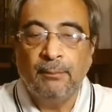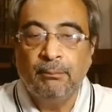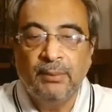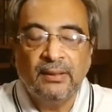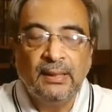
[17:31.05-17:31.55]

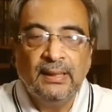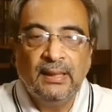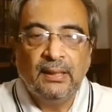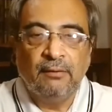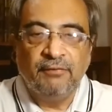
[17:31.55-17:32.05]
but
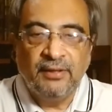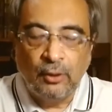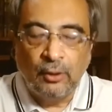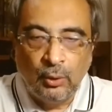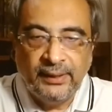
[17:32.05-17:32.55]

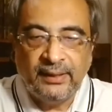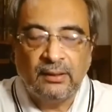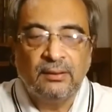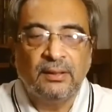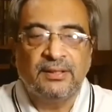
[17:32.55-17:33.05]

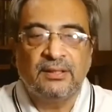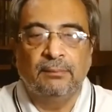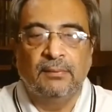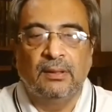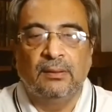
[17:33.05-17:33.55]
withholding this
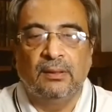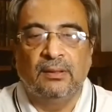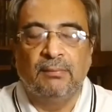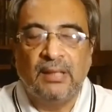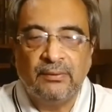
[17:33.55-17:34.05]
uh,
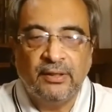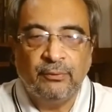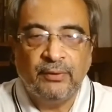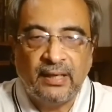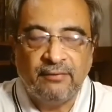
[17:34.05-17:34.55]
the amount that
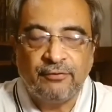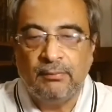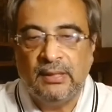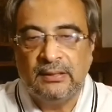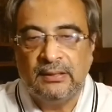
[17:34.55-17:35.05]
we have
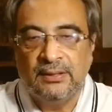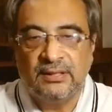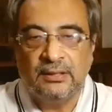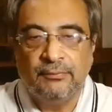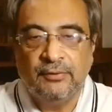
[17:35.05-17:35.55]
from others
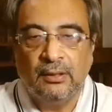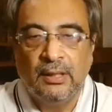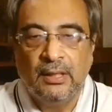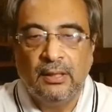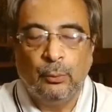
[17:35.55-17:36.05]
is something
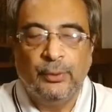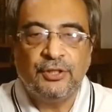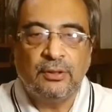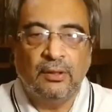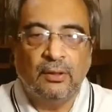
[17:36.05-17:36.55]

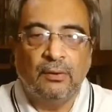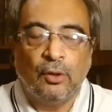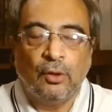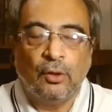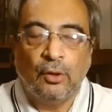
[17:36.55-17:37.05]
which
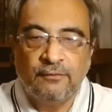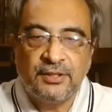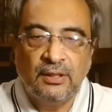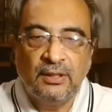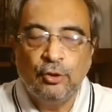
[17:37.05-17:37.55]
all
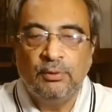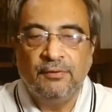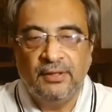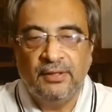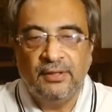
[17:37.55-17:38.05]
of us need
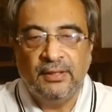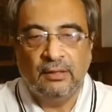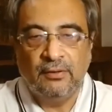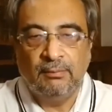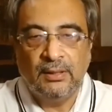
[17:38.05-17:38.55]
to be very
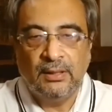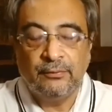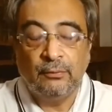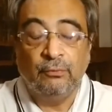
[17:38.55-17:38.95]
careful about,